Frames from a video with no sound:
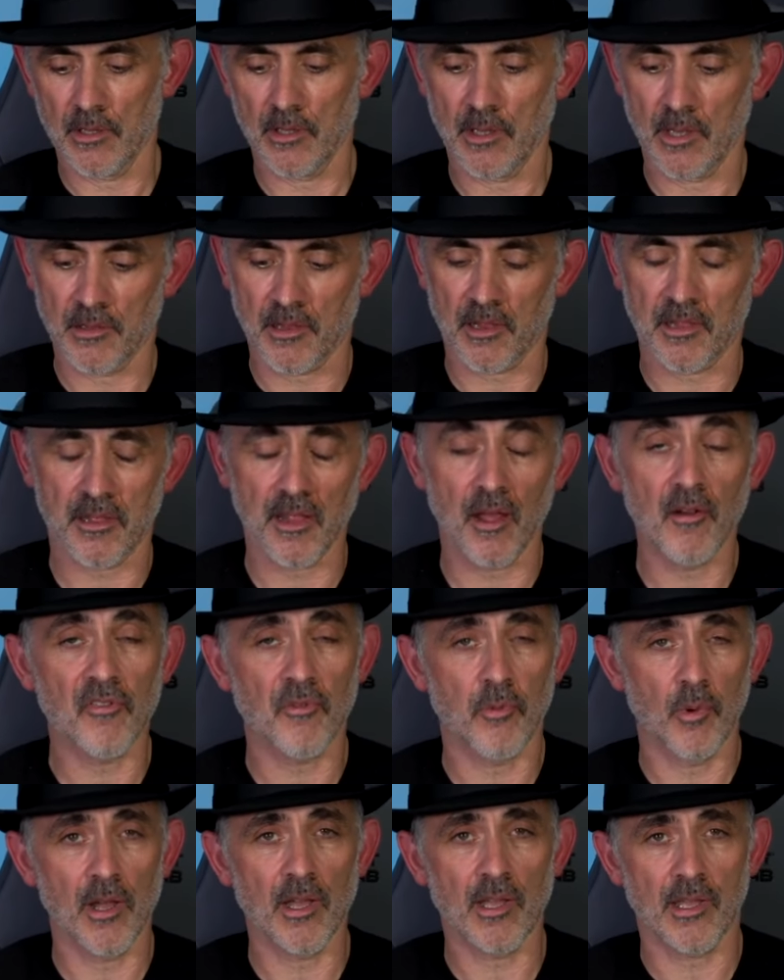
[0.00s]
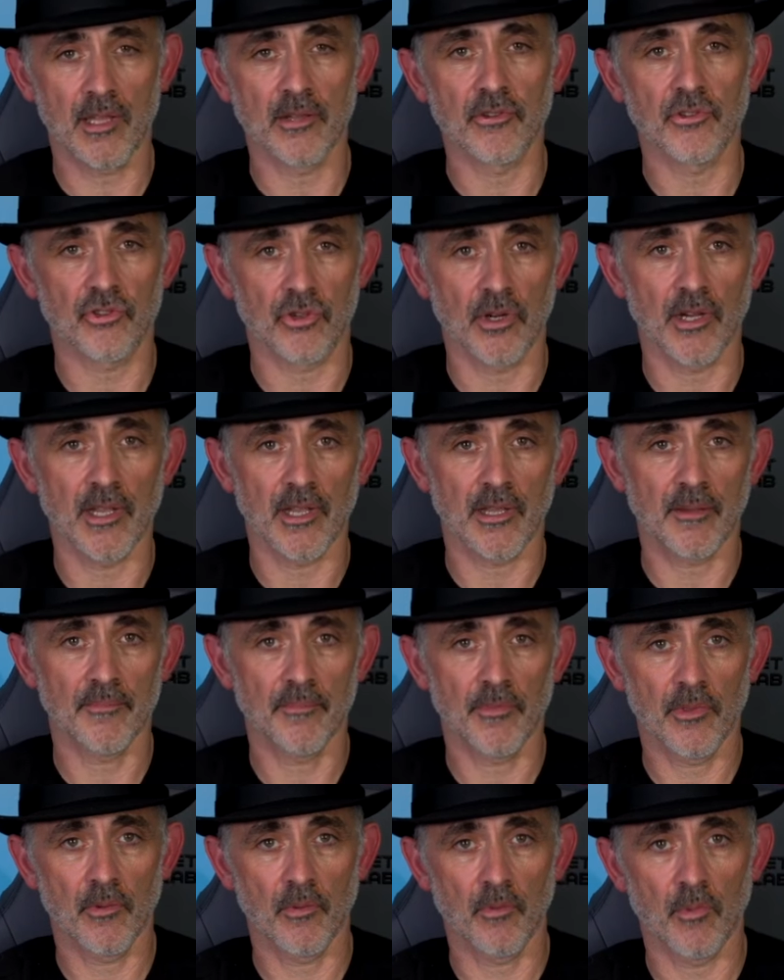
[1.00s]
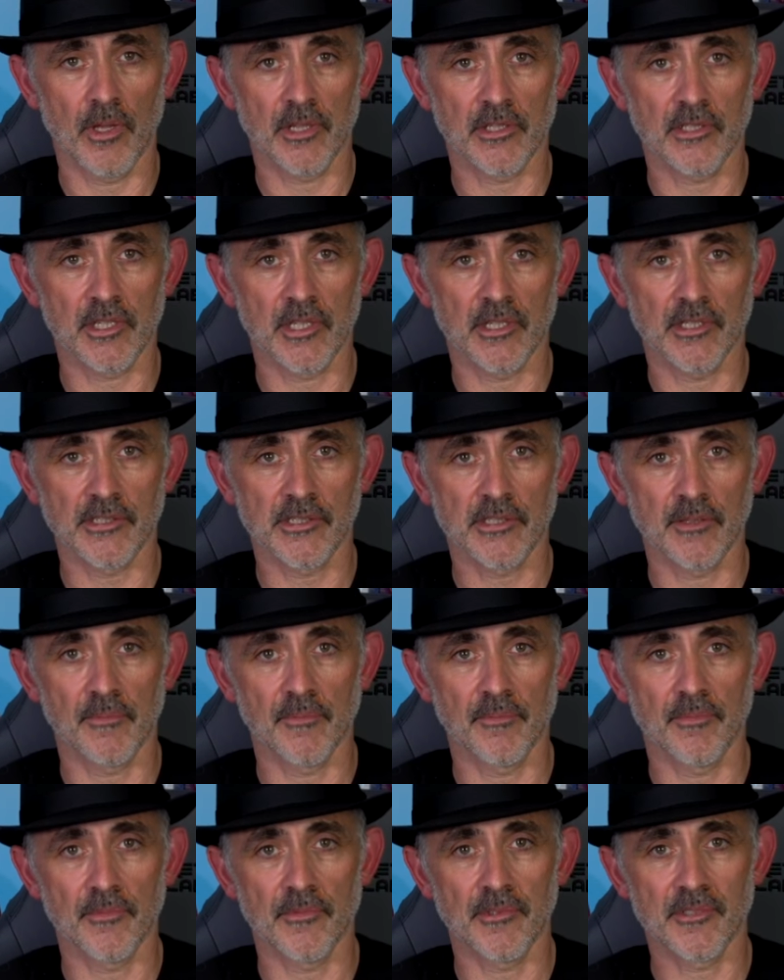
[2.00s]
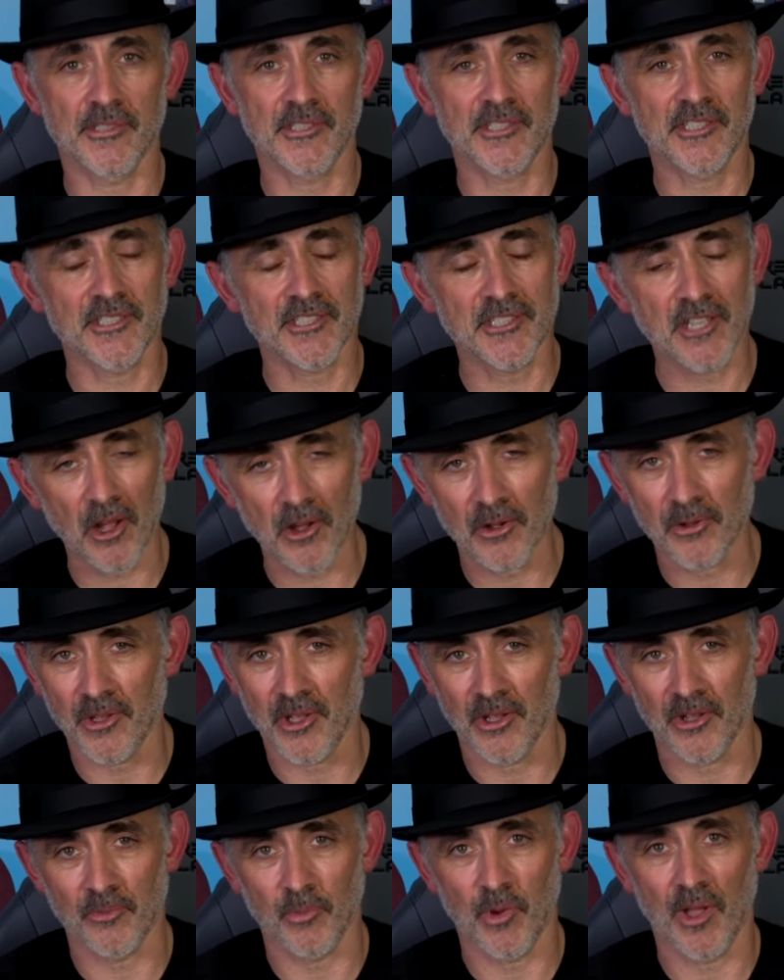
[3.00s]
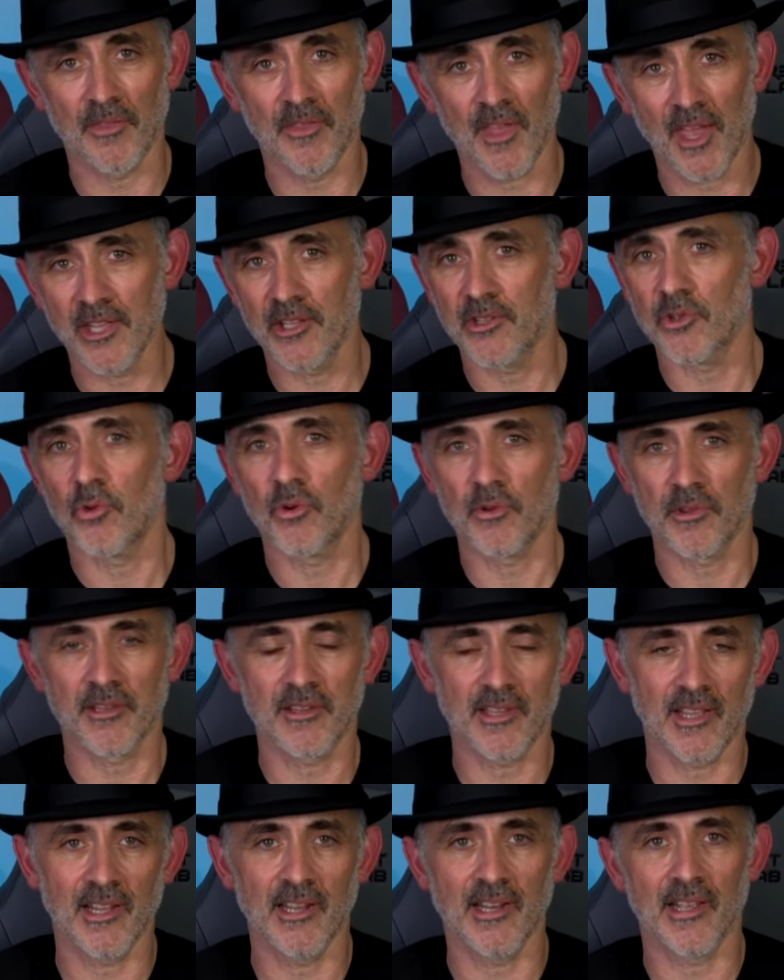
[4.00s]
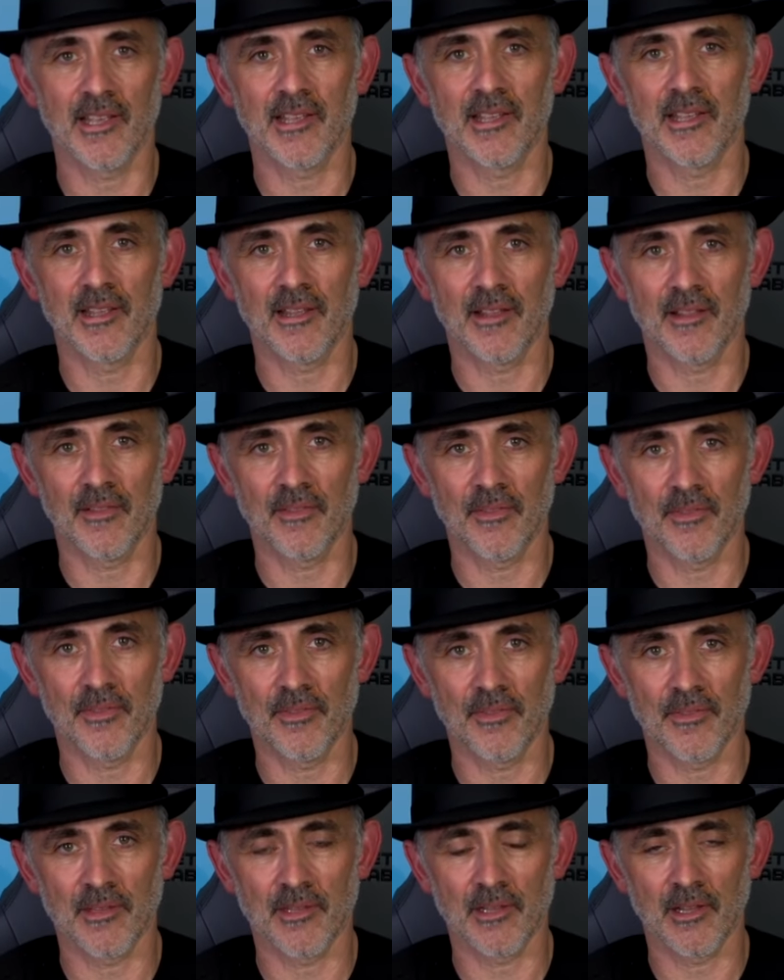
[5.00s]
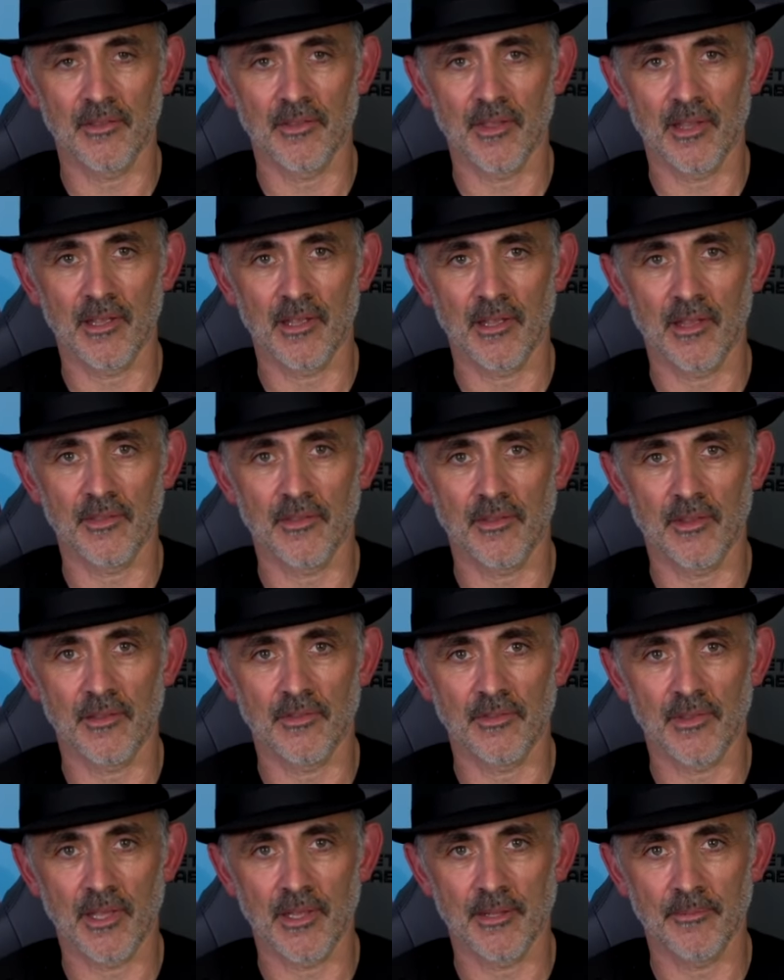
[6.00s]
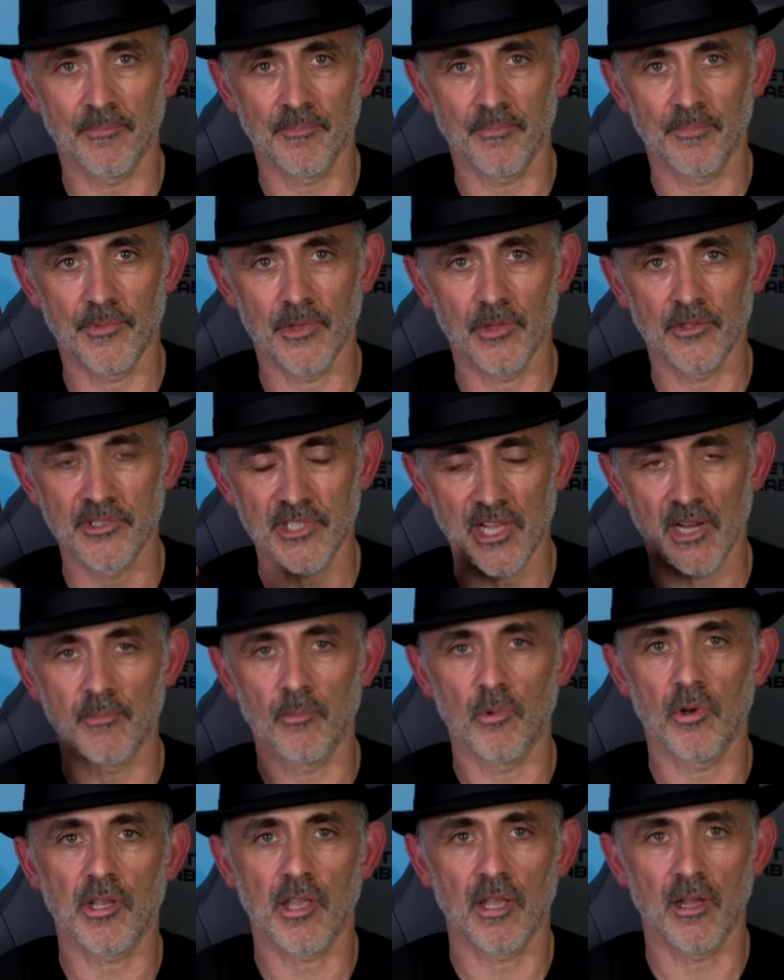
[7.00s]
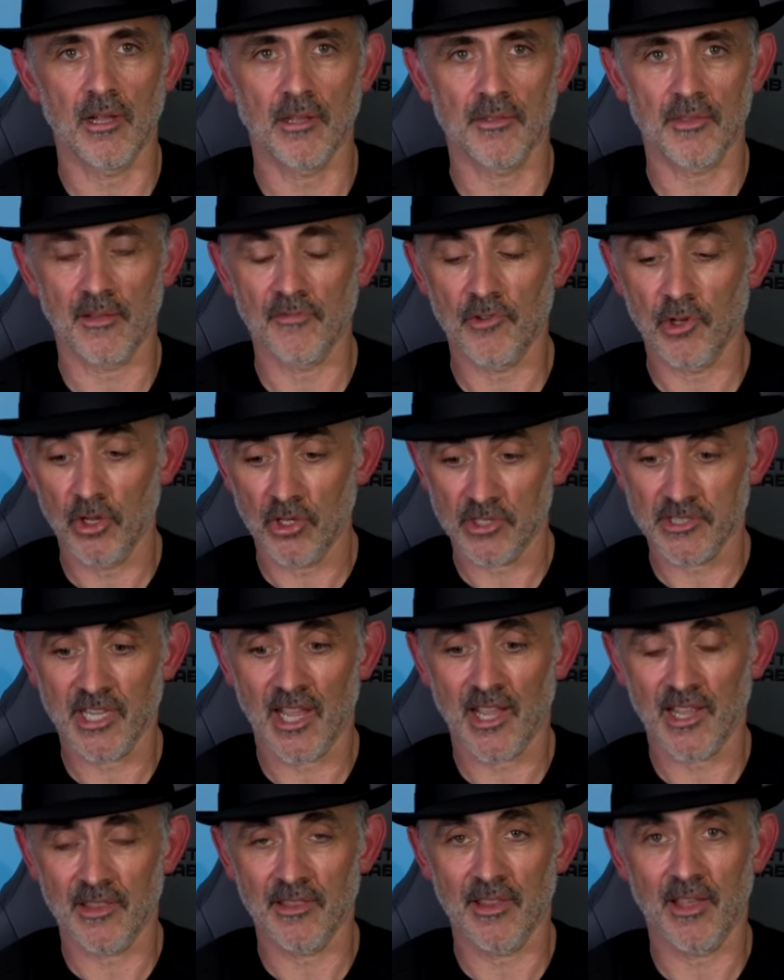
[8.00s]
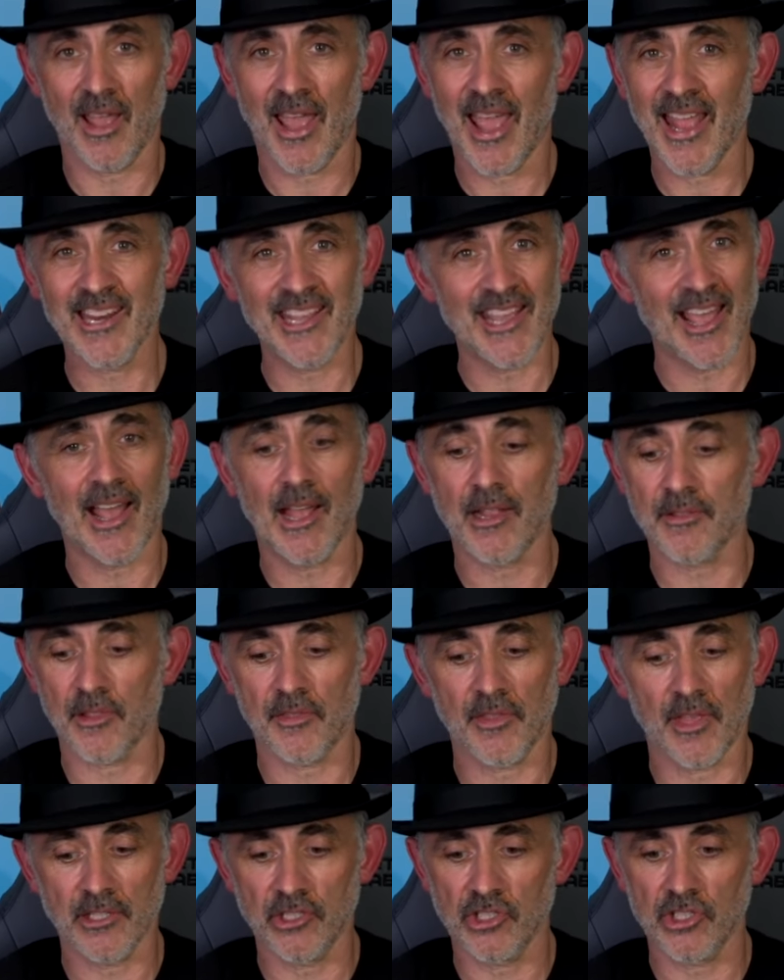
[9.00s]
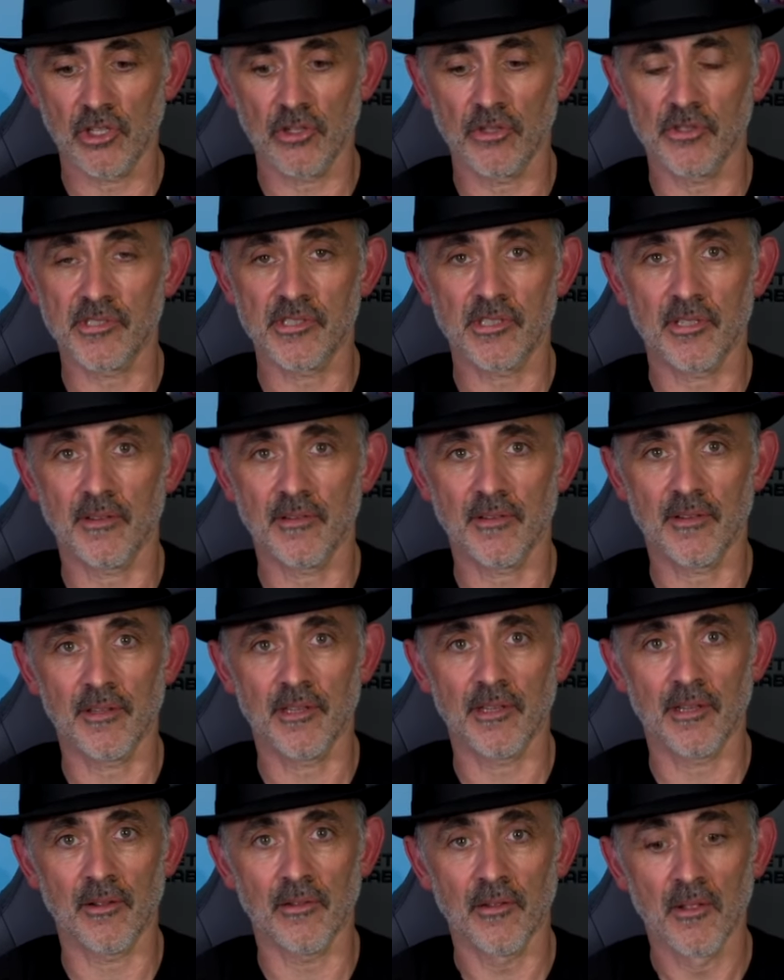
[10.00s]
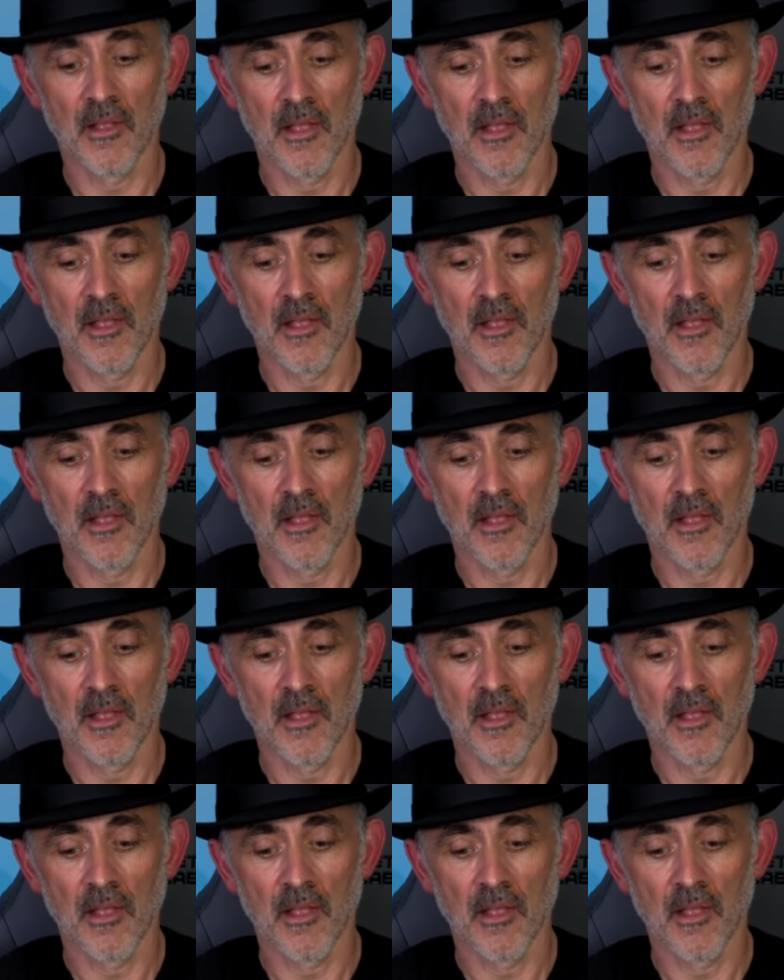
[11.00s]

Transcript: is a self-working trick, which is so good, where they do all the dealing, you know, they and, and they you tell them what card they've looked at in any hand that they choose, you know,